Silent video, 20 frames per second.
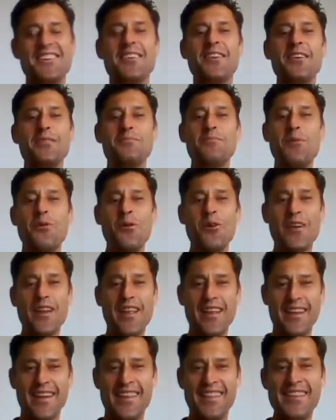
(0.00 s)
Good
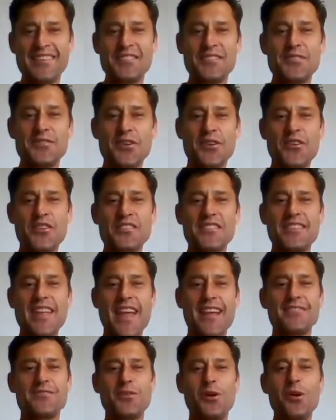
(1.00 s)
morning. This is Ernest
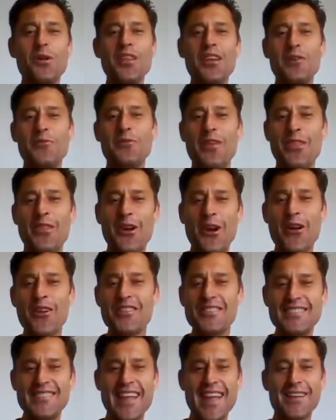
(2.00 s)
Antolik with
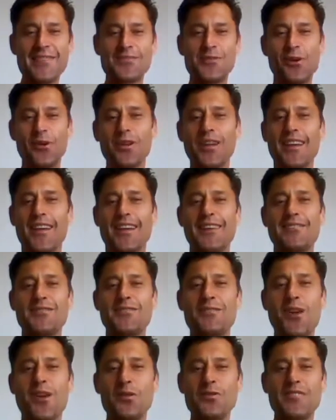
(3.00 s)
Ernest Antolik
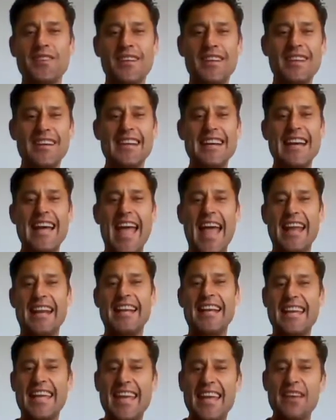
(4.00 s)
Consulting. And
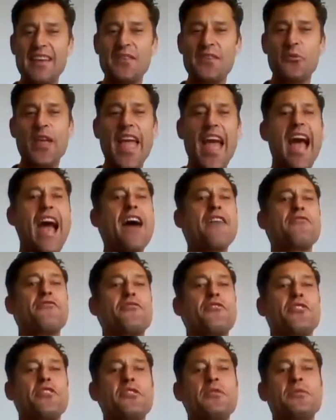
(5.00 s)
again, we have
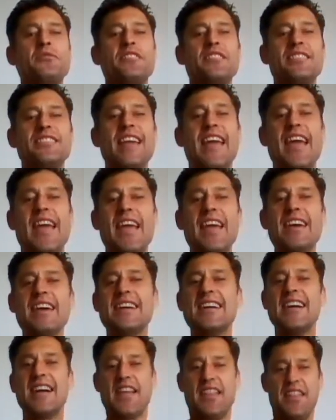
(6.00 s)
for you today
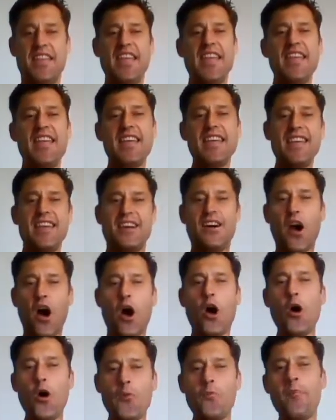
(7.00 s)
the
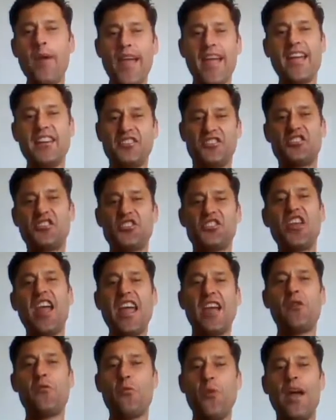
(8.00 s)
homemade
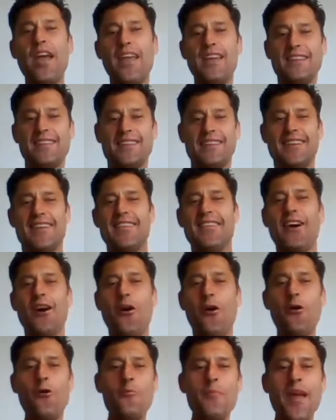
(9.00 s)
shake weight. The
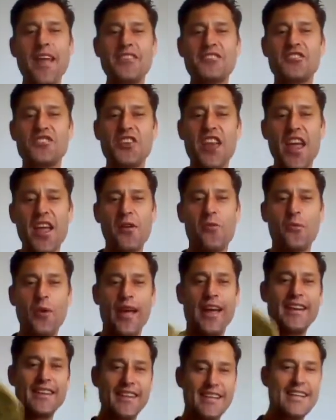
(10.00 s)
homemade shake
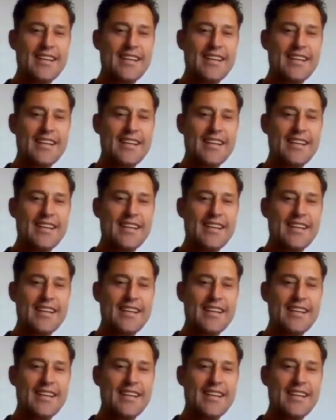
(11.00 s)
weight